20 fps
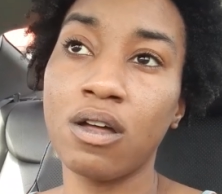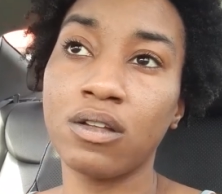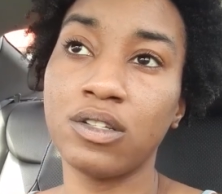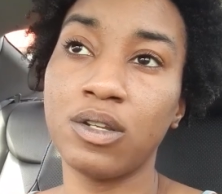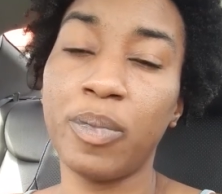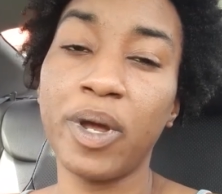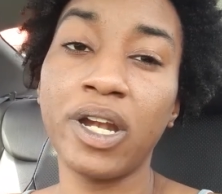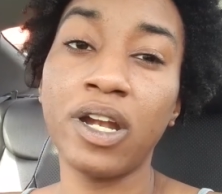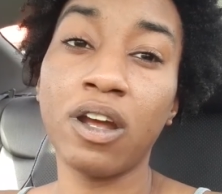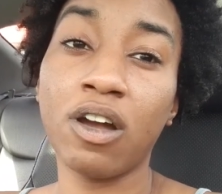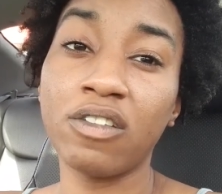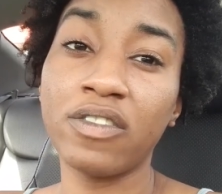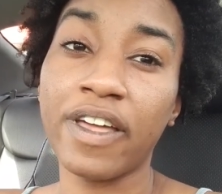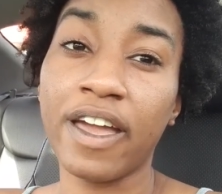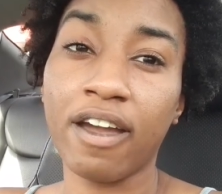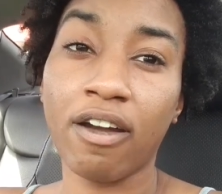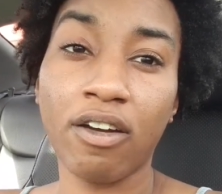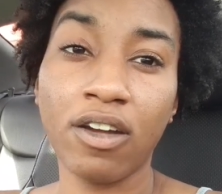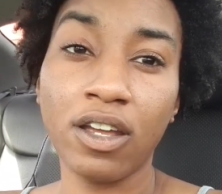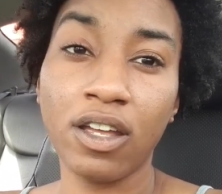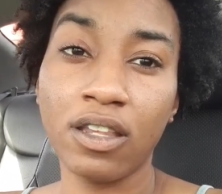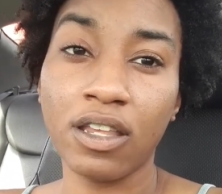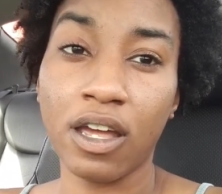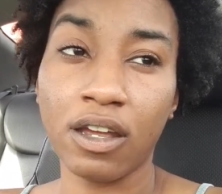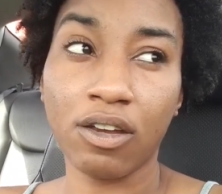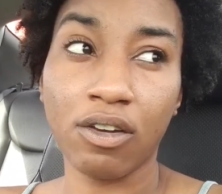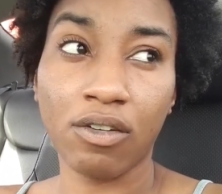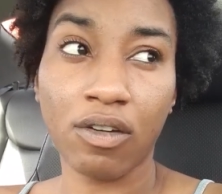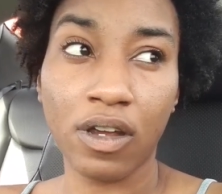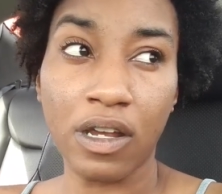Depending on the area
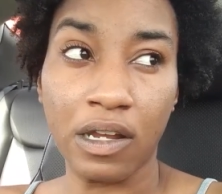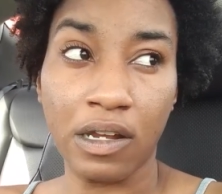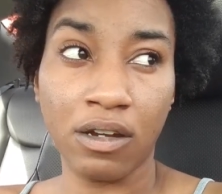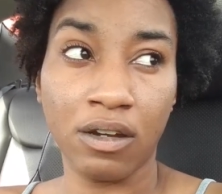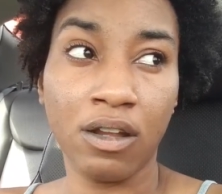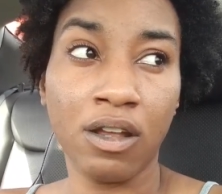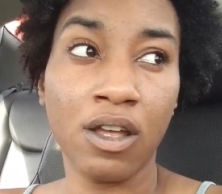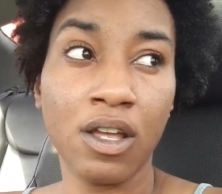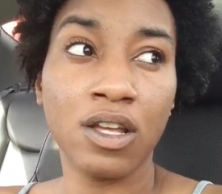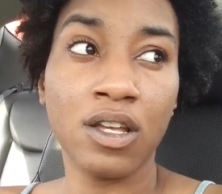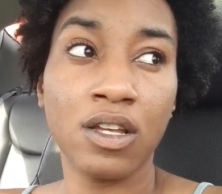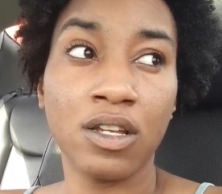that you're in,